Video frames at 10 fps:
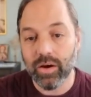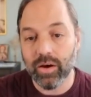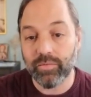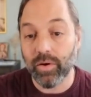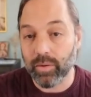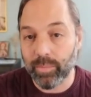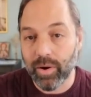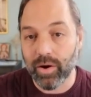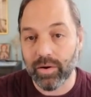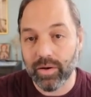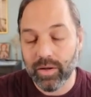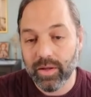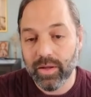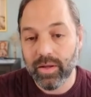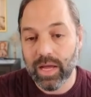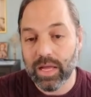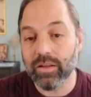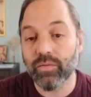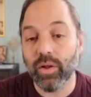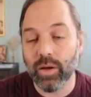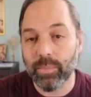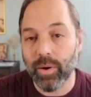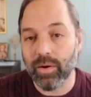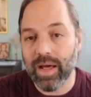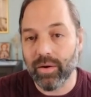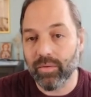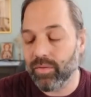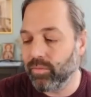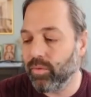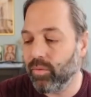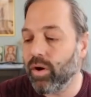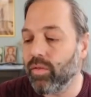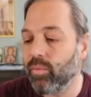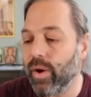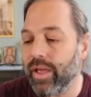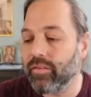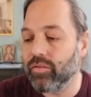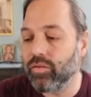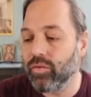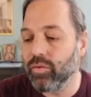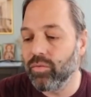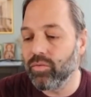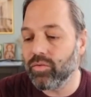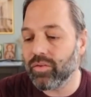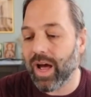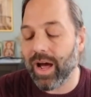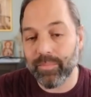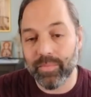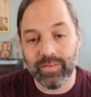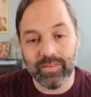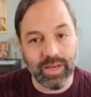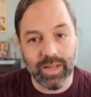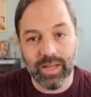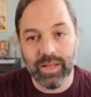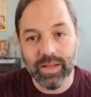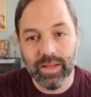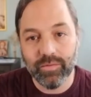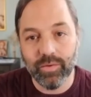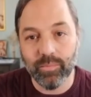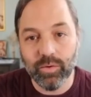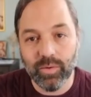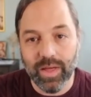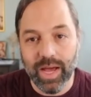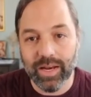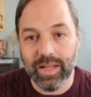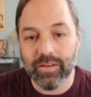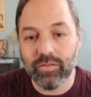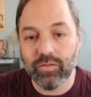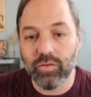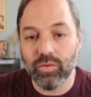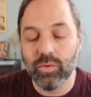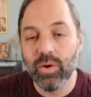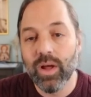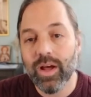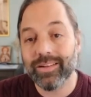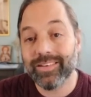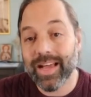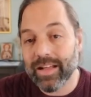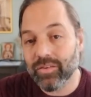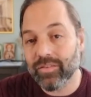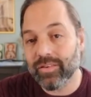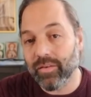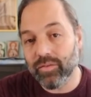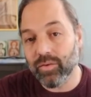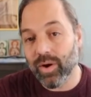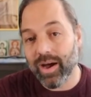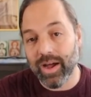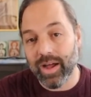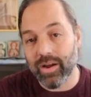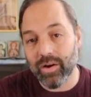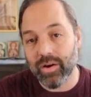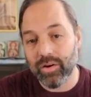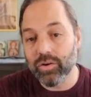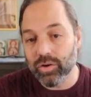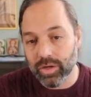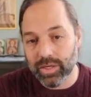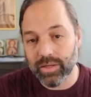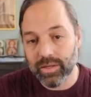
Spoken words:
fall apart, and it's falling apart. Now, one of the ways to stop the city from doing that is to attach yourself to a higher good.